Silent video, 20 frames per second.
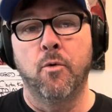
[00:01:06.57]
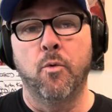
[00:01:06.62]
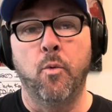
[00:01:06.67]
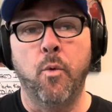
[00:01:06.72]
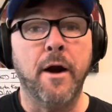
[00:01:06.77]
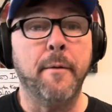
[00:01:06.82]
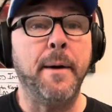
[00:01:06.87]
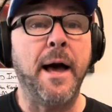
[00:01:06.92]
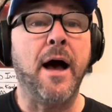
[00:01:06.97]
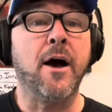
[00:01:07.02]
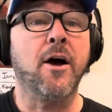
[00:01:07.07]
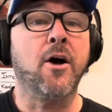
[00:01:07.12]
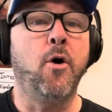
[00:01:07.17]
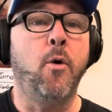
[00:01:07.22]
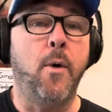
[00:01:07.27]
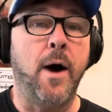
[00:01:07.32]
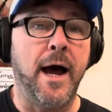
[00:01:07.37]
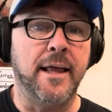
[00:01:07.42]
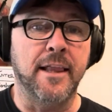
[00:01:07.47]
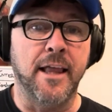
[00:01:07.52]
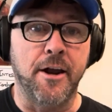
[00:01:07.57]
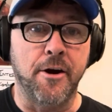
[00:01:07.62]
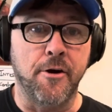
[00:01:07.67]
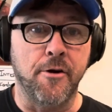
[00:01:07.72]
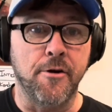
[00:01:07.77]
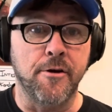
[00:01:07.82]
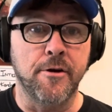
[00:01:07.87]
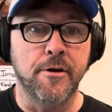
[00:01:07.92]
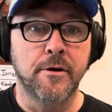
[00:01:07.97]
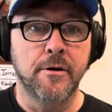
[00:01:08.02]
What about Kawhi
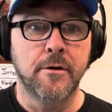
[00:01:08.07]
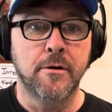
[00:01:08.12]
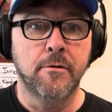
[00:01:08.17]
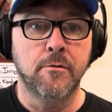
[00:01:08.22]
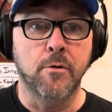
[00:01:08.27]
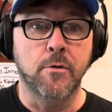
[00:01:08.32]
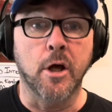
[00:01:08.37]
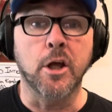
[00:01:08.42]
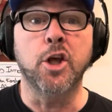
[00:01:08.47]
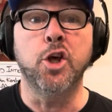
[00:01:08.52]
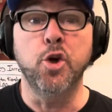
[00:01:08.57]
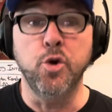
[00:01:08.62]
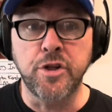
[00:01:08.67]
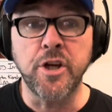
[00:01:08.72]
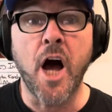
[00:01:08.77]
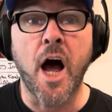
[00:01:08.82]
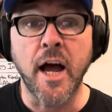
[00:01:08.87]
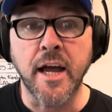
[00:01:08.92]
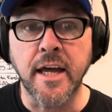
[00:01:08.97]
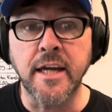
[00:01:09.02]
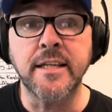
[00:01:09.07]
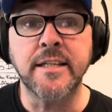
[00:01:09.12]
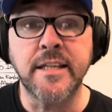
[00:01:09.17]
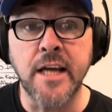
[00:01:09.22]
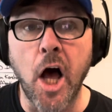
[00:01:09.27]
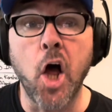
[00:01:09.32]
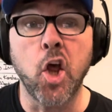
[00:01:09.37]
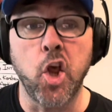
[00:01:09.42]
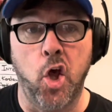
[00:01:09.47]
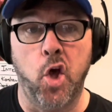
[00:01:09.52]
Leonard? Well, Utah can
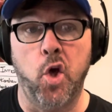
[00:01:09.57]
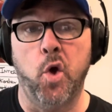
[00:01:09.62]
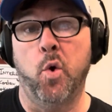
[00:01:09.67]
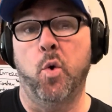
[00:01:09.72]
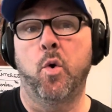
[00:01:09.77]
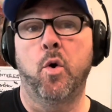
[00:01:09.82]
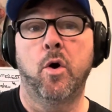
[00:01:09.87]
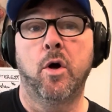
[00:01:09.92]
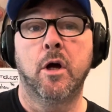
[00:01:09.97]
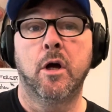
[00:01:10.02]
tell you.